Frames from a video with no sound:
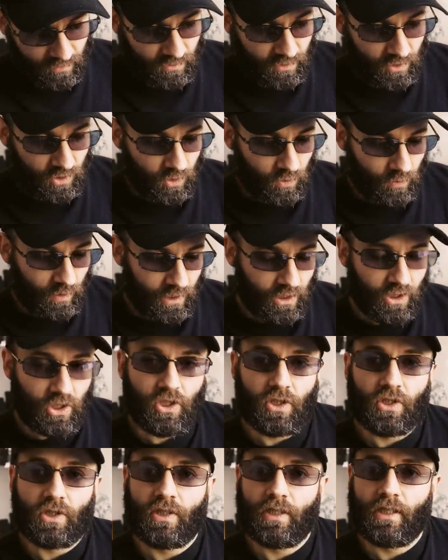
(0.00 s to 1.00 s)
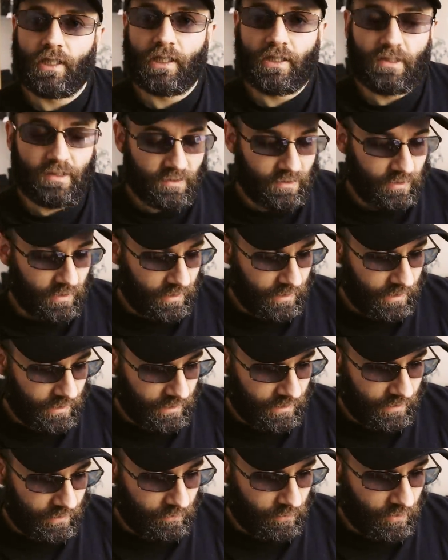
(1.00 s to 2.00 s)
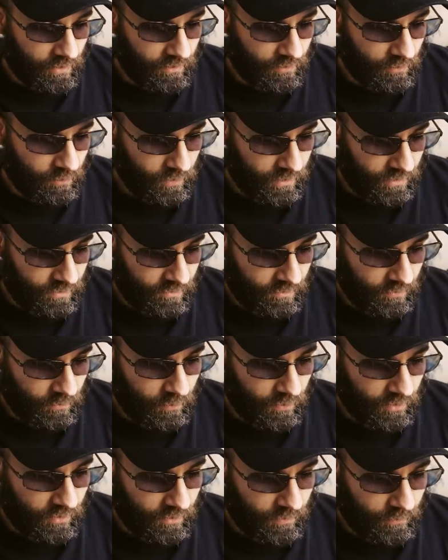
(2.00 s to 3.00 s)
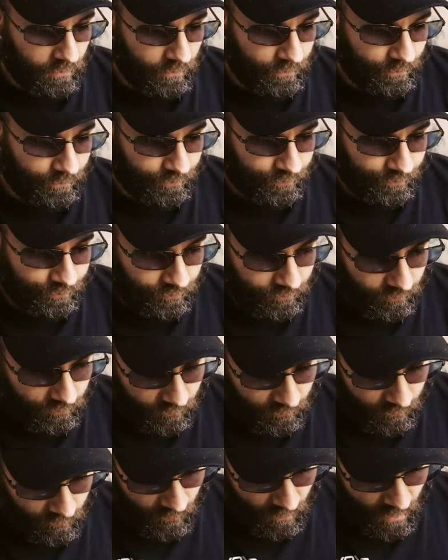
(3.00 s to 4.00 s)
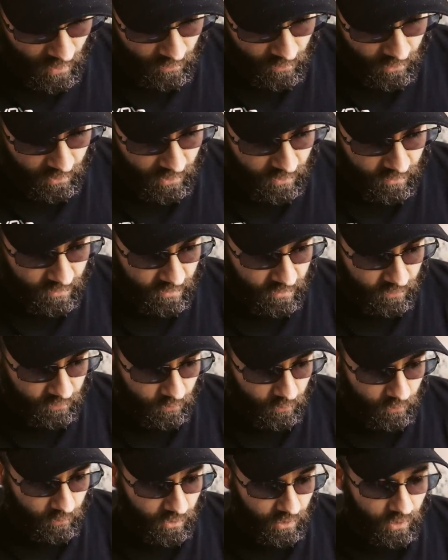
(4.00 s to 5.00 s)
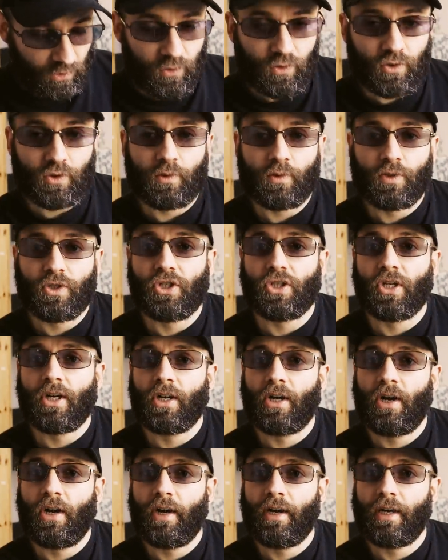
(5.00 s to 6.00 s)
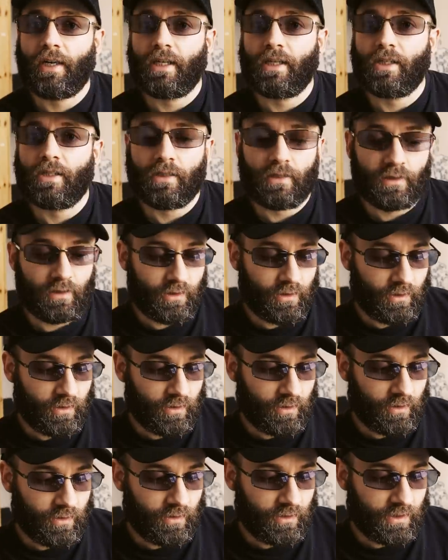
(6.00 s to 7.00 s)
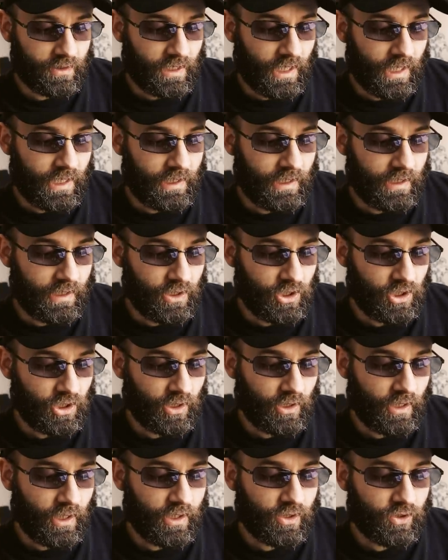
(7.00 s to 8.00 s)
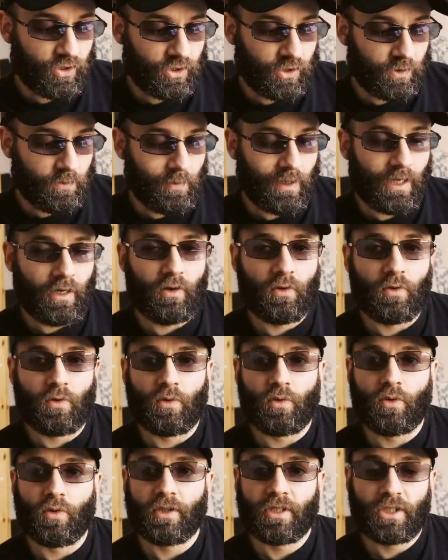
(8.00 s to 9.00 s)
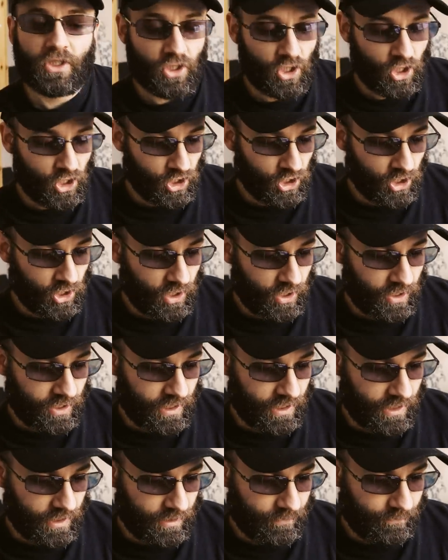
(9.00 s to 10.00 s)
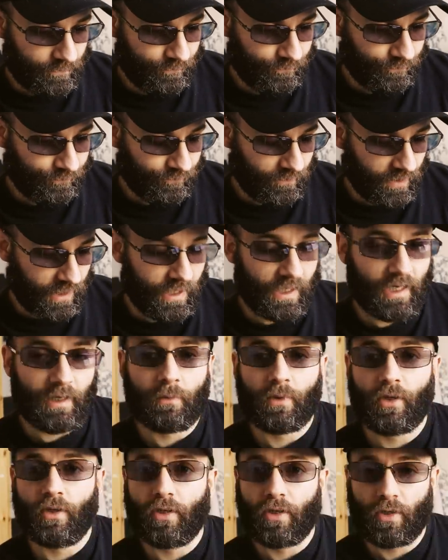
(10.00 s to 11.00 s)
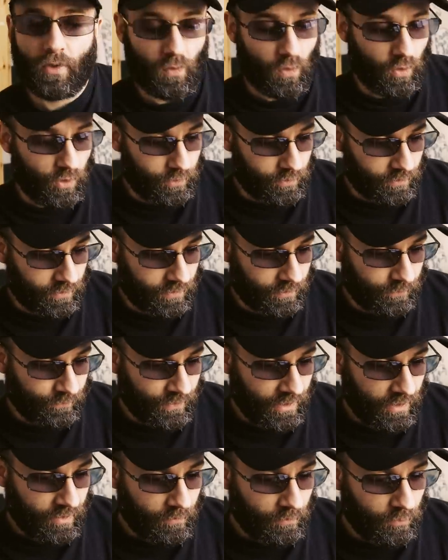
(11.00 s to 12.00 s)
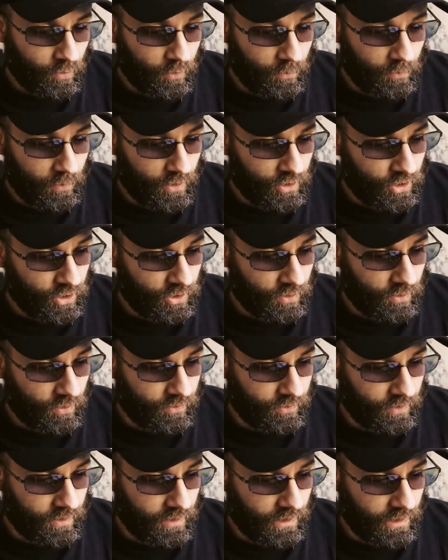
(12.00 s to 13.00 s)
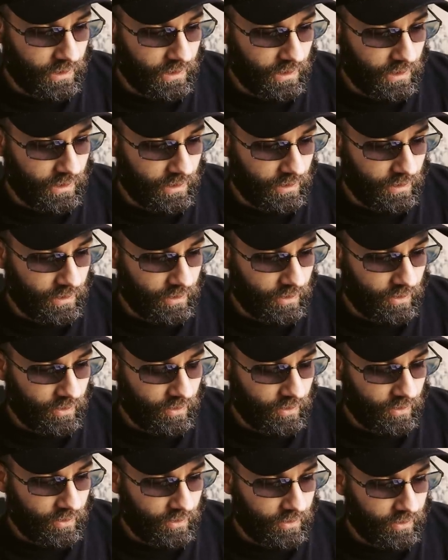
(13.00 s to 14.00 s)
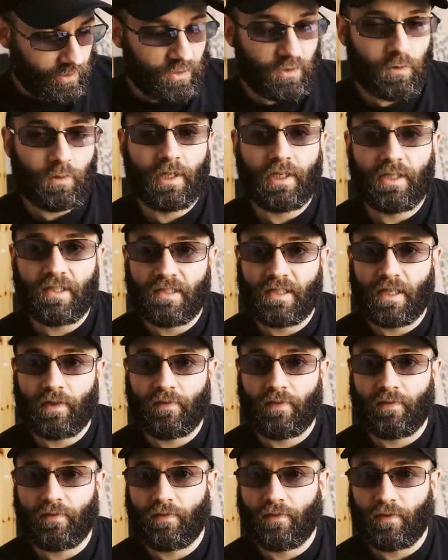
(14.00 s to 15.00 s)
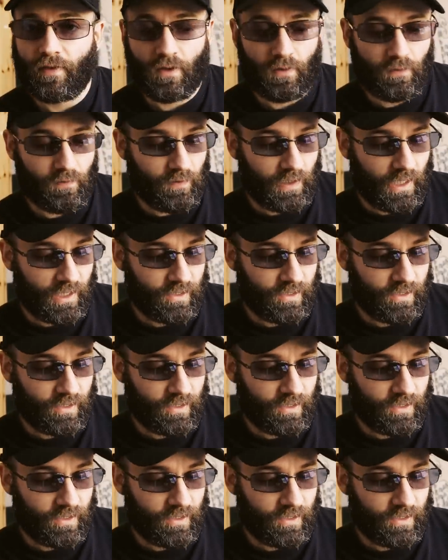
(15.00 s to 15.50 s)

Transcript: the situation is like. I'm going to read some of them. This is from the usual Shanghai daily, Shanghai Zhibao Shine, and I'm gonna quote, published on the 27th of